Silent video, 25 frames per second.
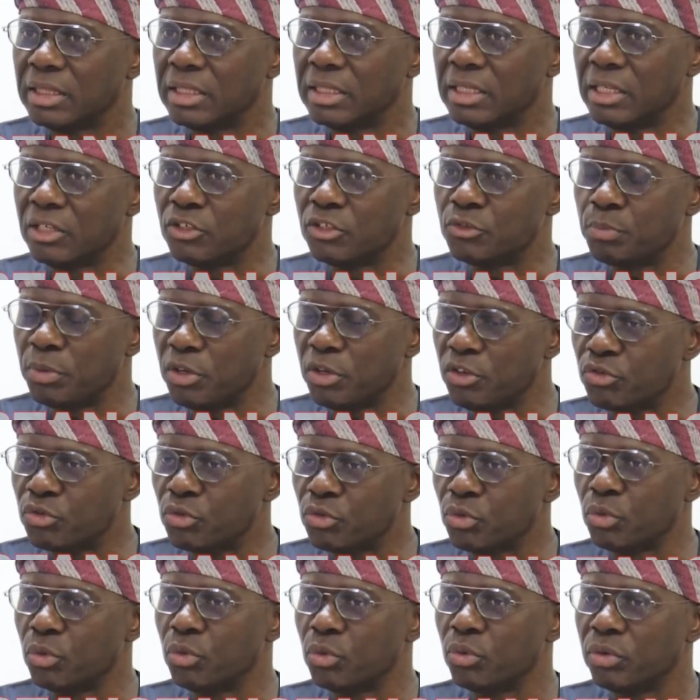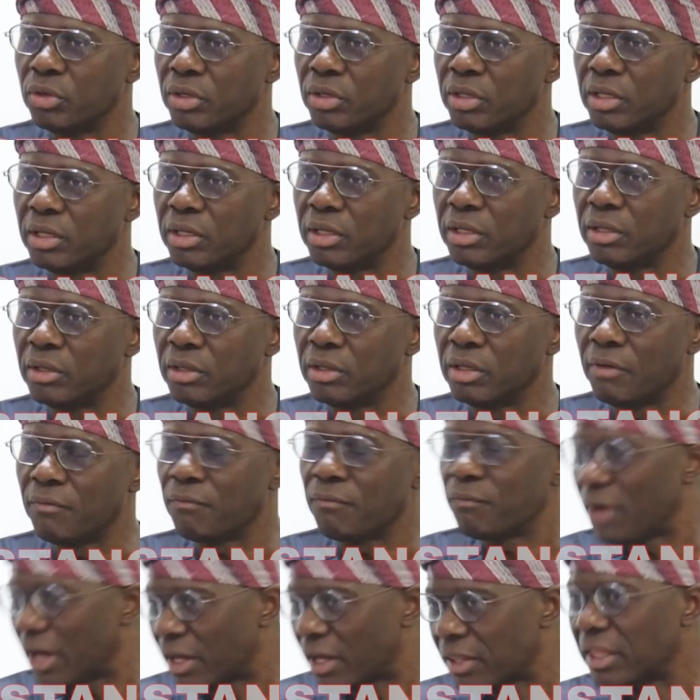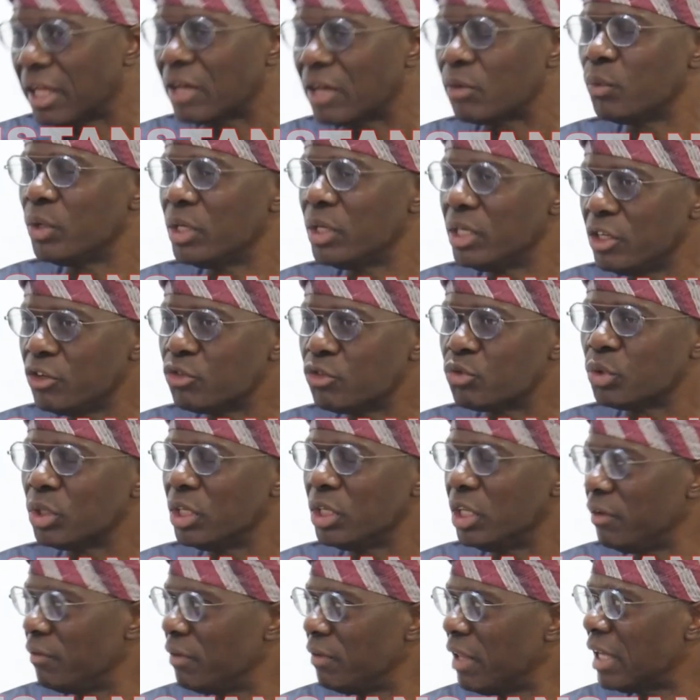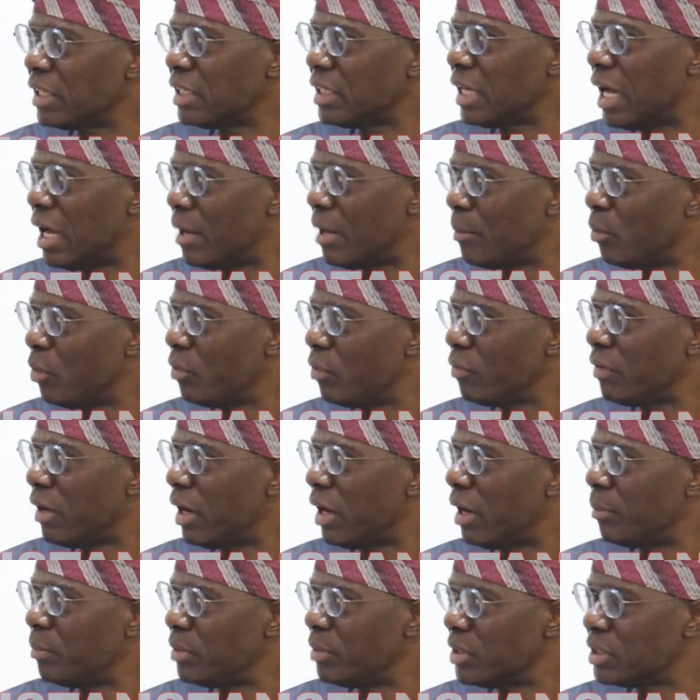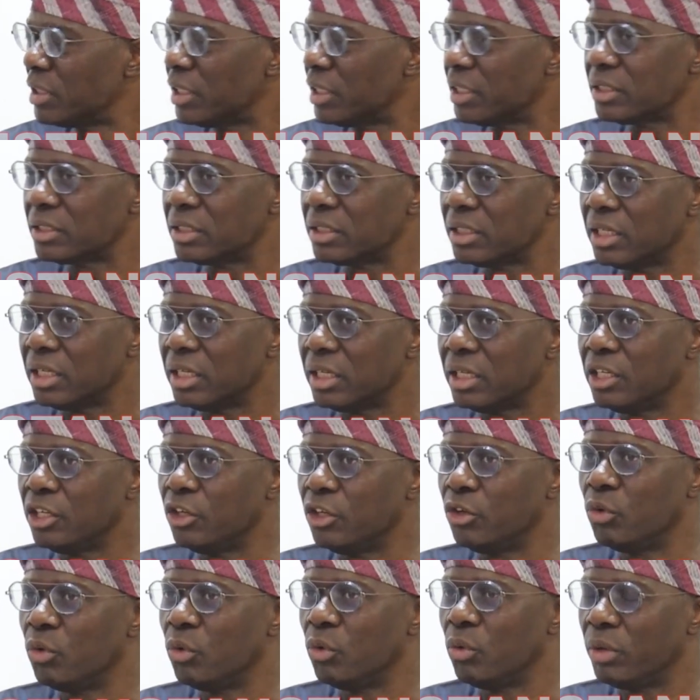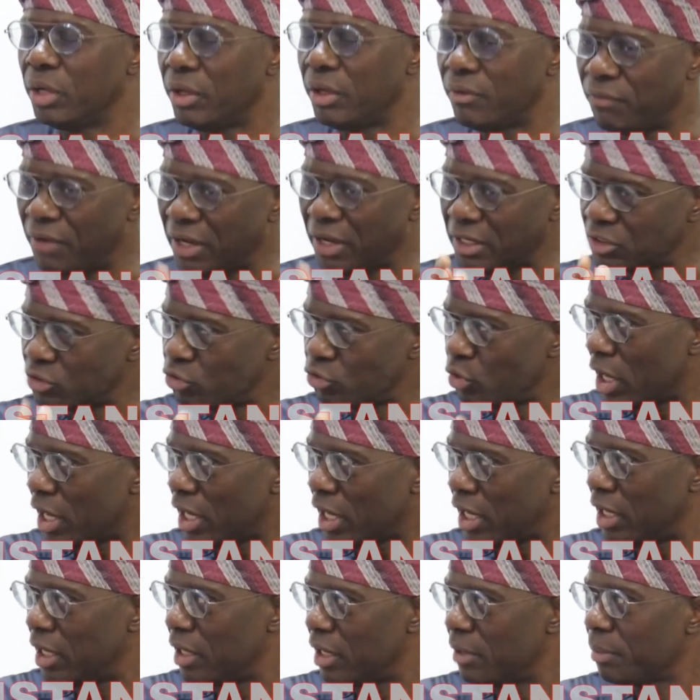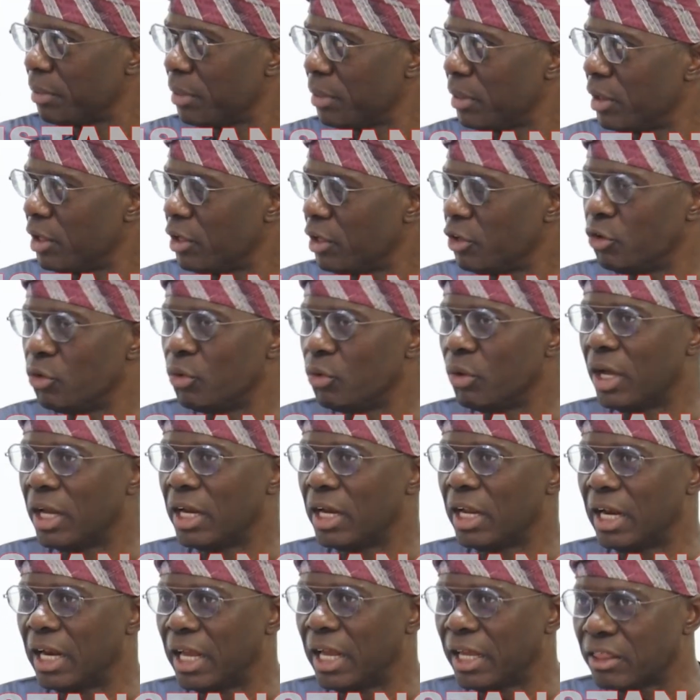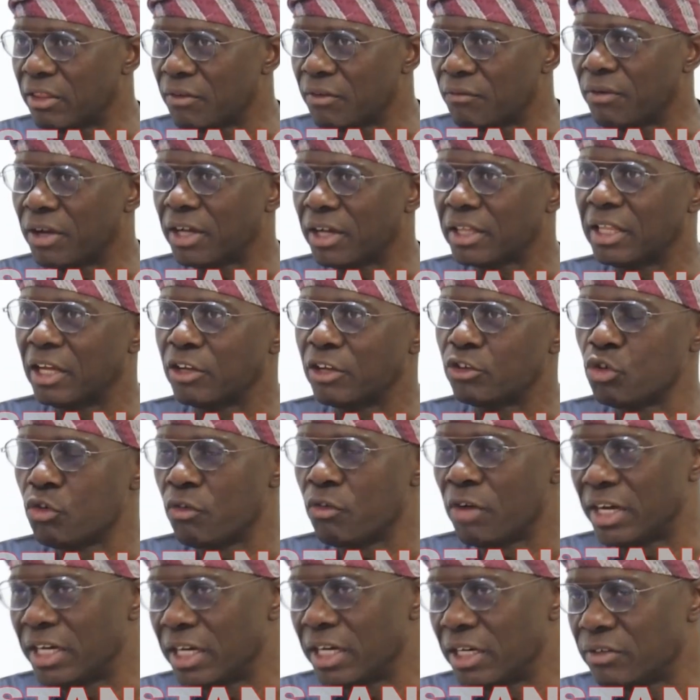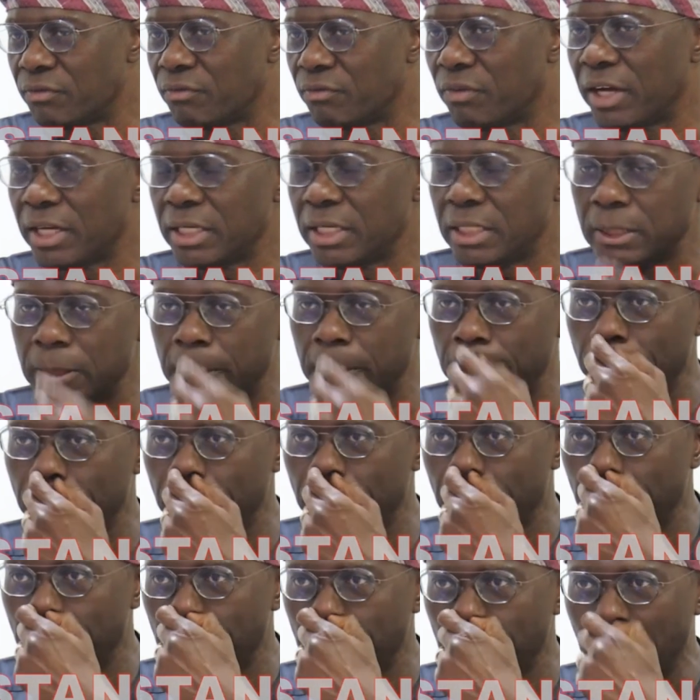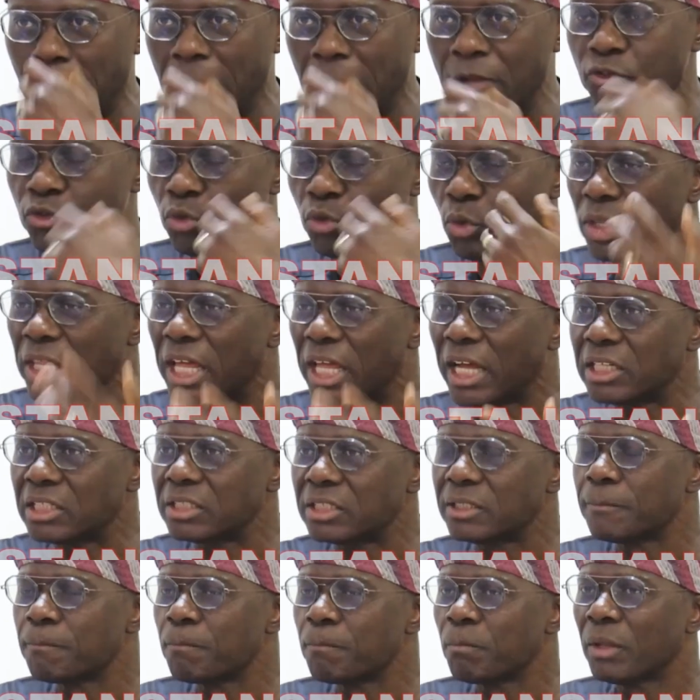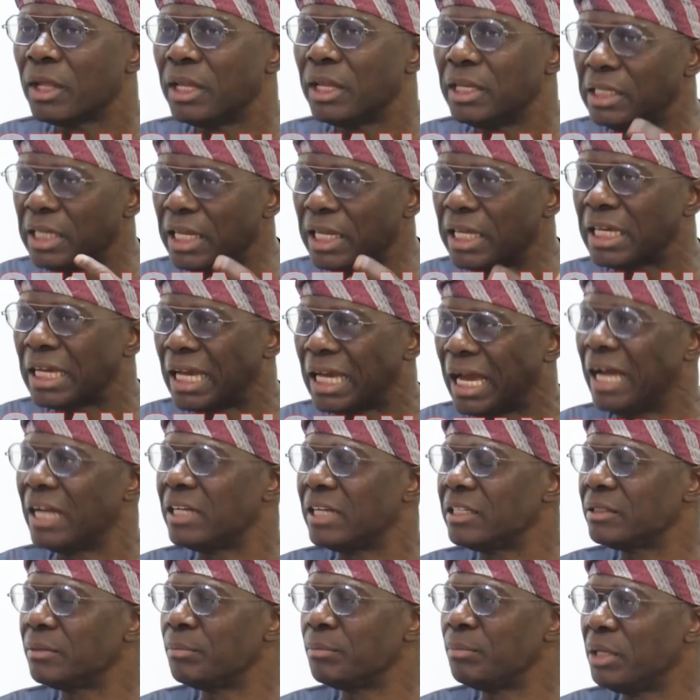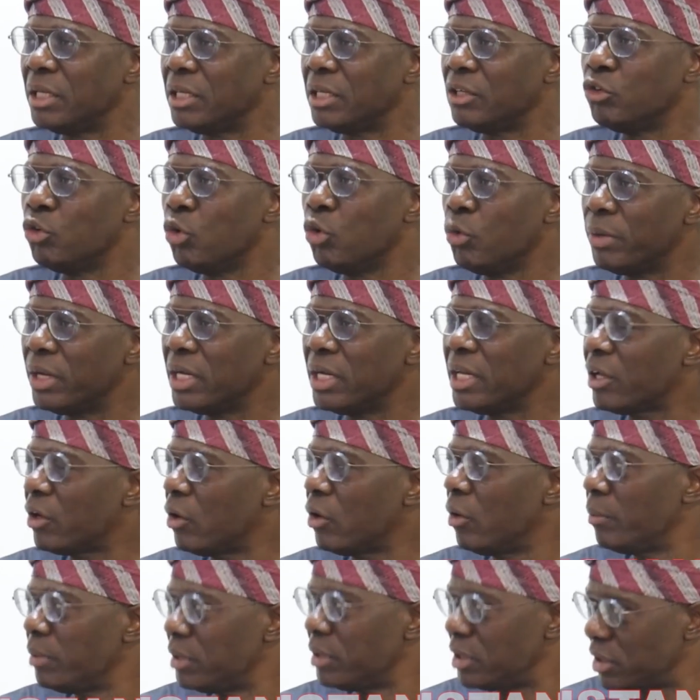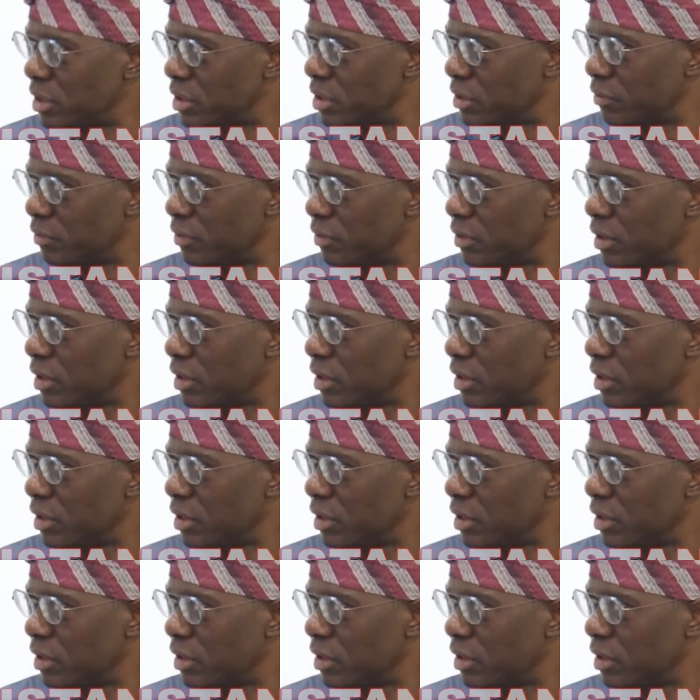It speaks to the fact that we need to give that arm of our business, a fast track, and I like the fact that you've identified it, and so that they can be globally competitive.